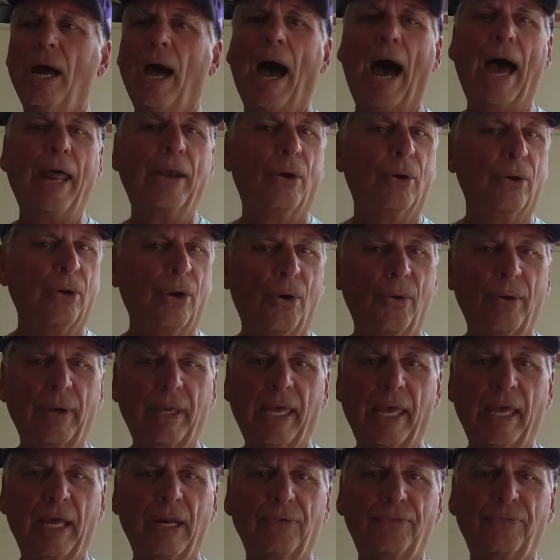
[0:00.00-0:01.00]
I don't know
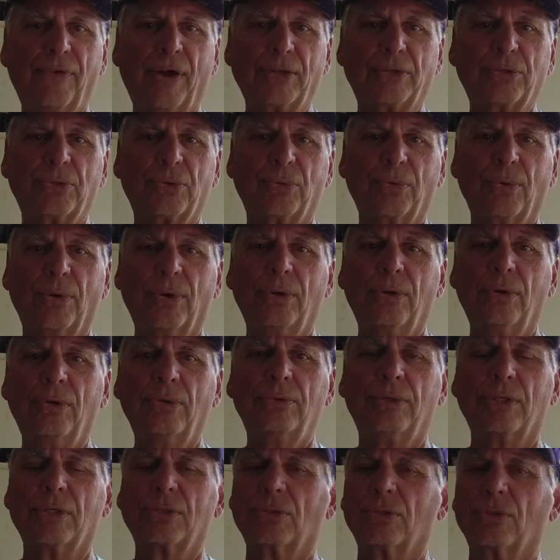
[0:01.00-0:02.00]
again if that's true.
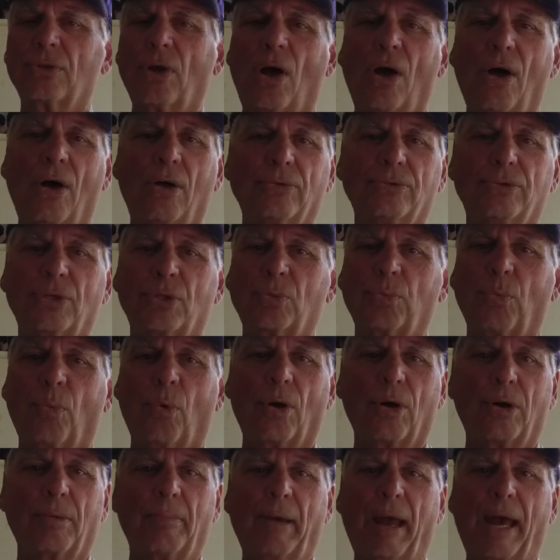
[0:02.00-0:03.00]
This is all just
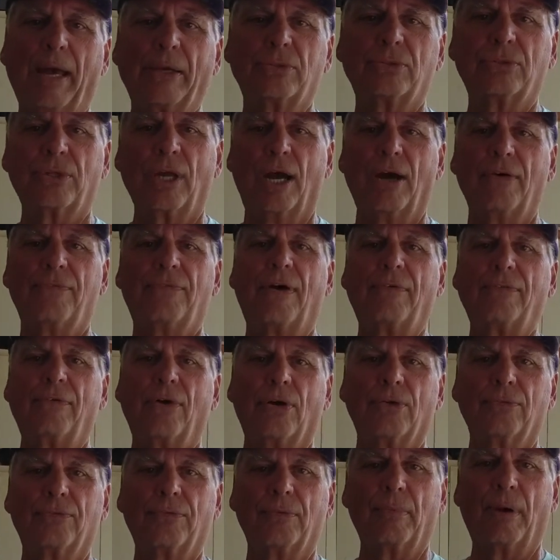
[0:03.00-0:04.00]
word of mouth stuff I've
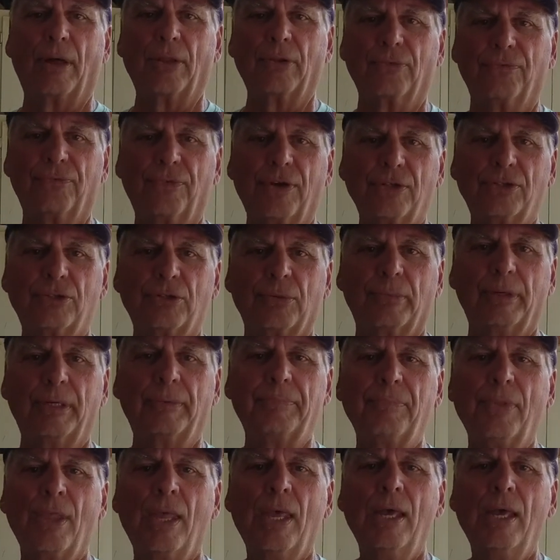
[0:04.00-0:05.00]
heard from other
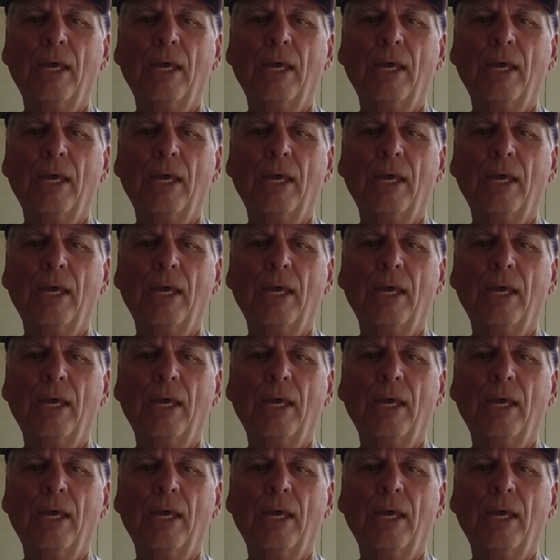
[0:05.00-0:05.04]
fishermen.